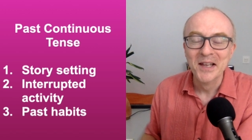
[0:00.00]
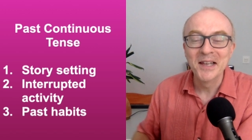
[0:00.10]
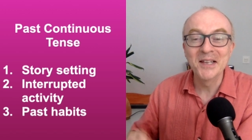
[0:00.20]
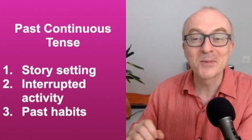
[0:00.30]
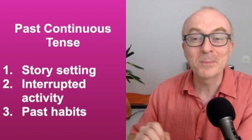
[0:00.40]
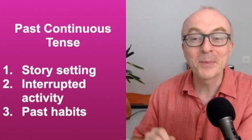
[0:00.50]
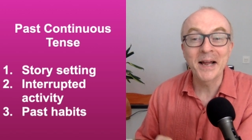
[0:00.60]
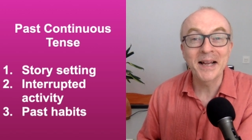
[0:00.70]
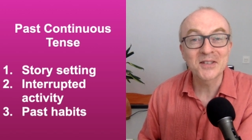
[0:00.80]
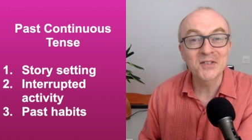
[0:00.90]
Is
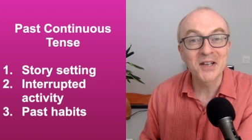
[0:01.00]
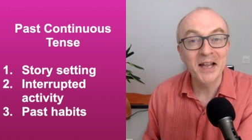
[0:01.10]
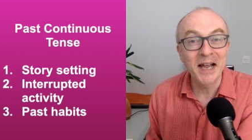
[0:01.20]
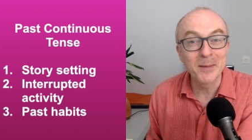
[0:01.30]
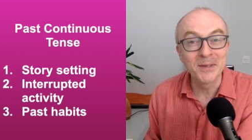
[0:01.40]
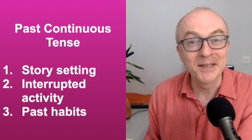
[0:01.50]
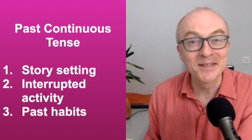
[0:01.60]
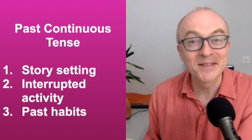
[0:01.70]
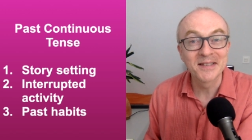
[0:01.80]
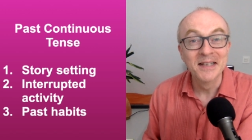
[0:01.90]
past
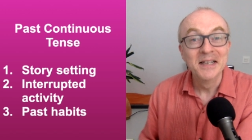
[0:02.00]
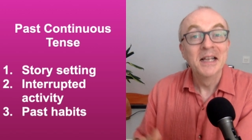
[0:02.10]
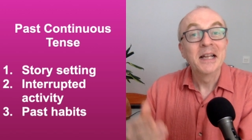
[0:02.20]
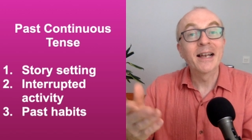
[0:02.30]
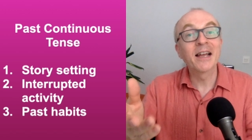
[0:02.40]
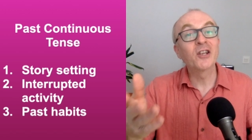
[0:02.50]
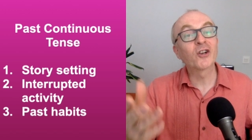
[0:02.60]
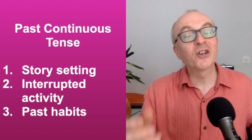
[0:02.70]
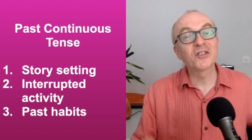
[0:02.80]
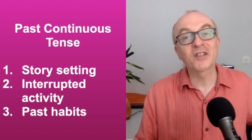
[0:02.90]
habits. Now you've
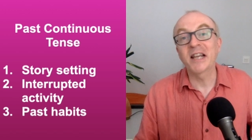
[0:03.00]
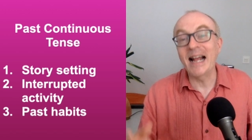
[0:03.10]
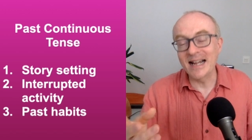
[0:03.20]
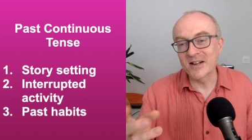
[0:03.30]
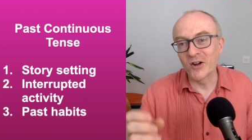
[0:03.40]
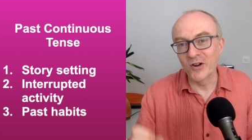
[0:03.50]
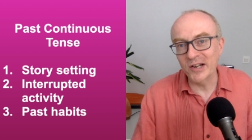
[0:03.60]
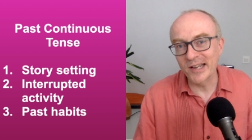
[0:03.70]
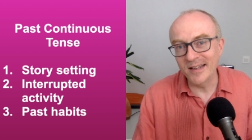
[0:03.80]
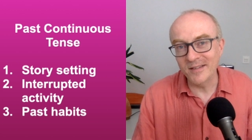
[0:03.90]
got to say, hang on,
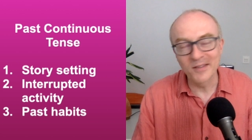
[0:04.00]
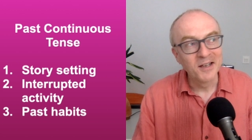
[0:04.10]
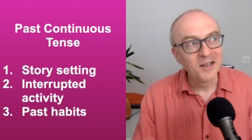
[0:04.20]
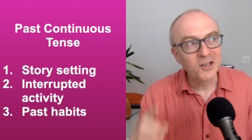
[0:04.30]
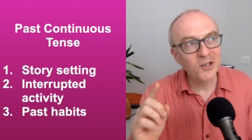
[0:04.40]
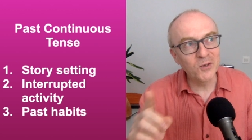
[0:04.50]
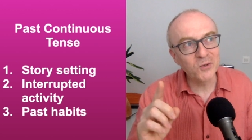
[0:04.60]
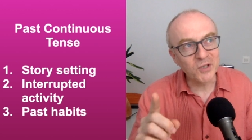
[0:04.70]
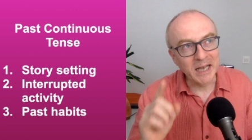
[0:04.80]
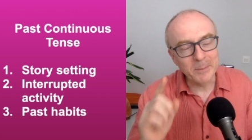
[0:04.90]
Keith, you
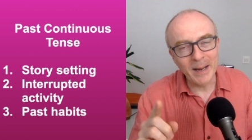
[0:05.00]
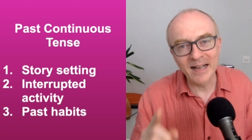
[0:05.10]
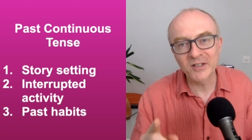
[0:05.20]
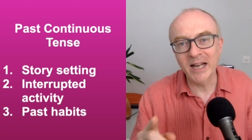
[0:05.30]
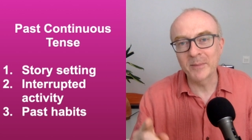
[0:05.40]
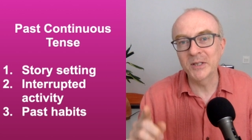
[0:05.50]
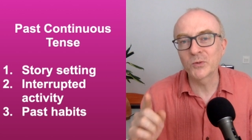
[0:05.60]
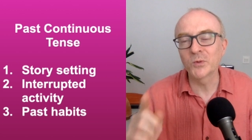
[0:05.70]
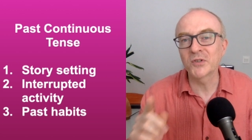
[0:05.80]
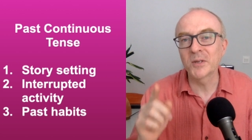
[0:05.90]
said past
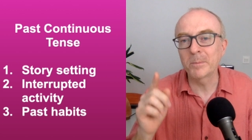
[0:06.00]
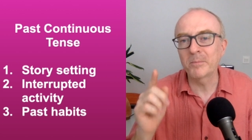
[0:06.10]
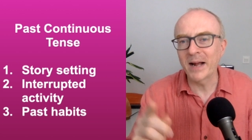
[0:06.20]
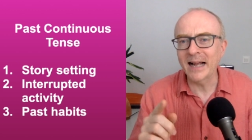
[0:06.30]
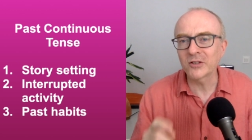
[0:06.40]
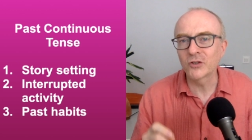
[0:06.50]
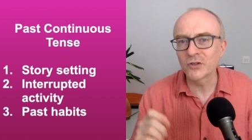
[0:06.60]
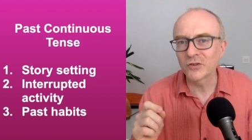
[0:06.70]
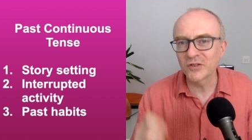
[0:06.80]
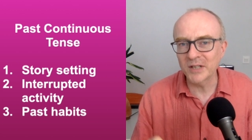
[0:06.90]
habits was the
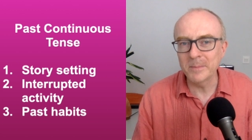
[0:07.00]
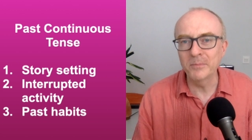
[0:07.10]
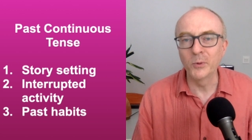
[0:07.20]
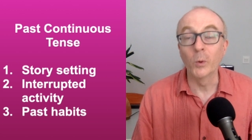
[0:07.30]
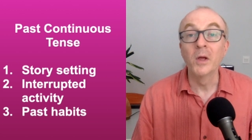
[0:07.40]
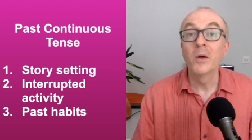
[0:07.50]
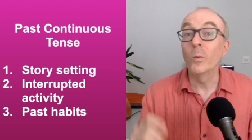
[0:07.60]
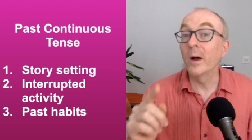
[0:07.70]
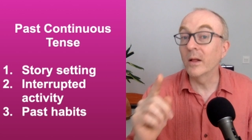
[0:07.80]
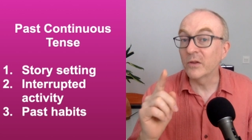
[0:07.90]
past simple.
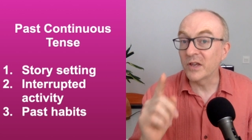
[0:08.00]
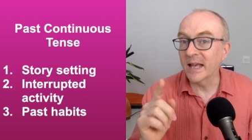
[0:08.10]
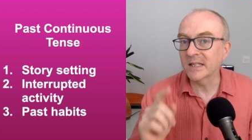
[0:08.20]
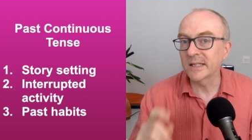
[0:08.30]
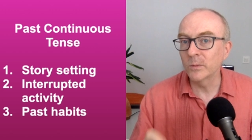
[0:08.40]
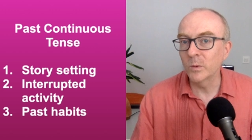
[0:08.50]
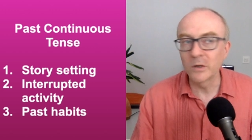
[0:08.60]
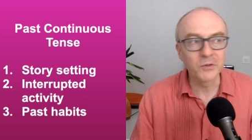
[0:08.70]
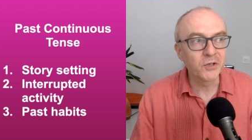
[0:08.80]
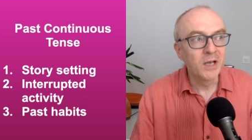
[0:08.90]
Well, yes, it
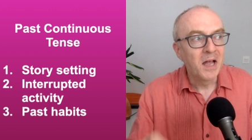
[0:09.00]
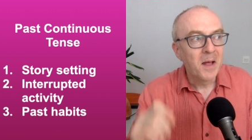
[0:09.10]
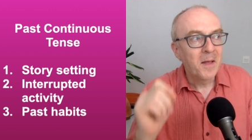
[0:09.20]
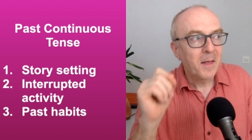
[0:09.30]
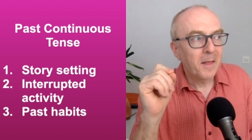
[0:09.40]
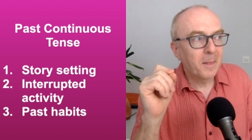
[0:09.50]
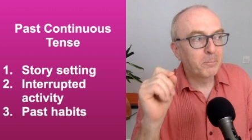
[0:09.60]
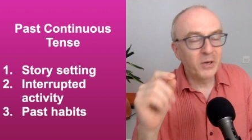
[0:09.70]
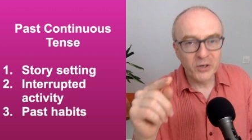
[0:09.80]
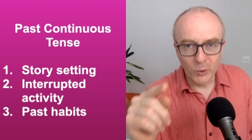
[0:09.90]
was.
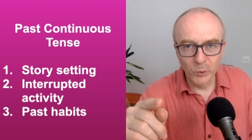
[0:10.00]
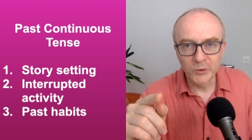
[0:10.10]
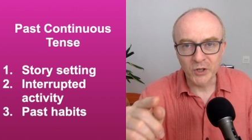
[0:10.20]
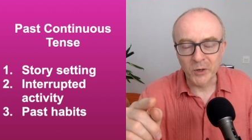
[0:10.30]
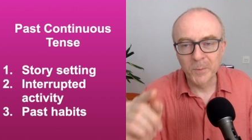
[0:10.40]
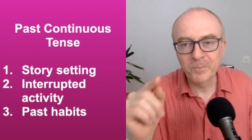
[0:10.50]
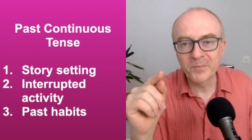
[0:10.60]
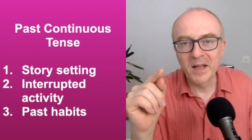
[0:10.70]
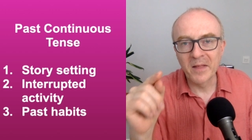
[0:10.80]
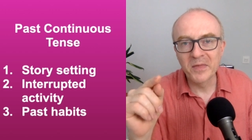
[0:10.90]
But also,
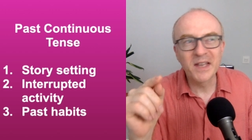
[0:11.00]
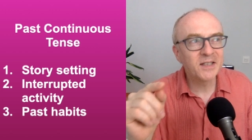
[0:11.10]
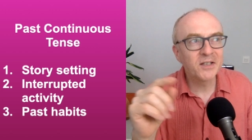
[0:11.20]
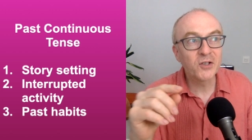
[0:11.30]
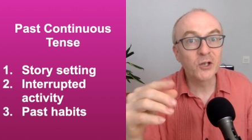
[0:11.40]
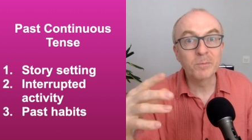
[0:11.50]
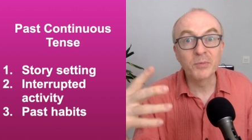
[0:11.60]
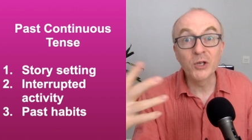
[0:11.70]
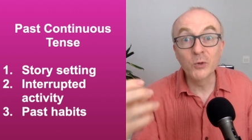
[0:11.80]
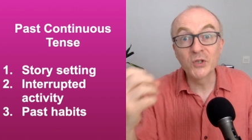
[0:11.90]
and this is the
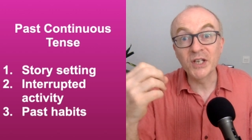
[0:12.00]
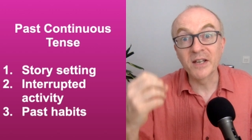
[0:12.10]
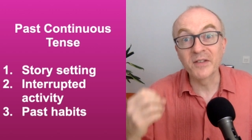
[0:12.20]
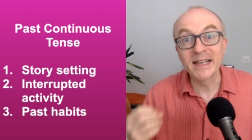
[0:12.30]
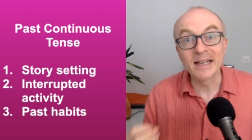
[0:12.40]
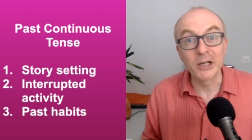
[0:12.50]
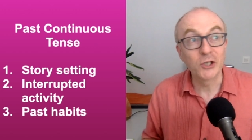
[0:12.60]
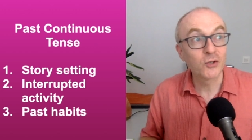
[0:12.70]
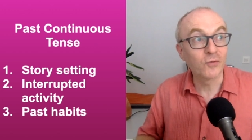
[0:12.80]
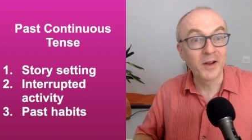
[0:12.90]
beauty of
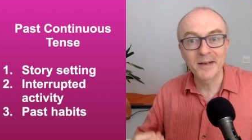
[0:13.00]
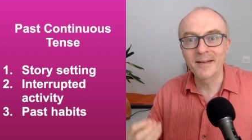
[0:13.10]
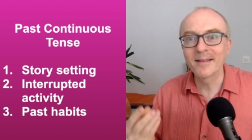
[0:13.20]
English, right?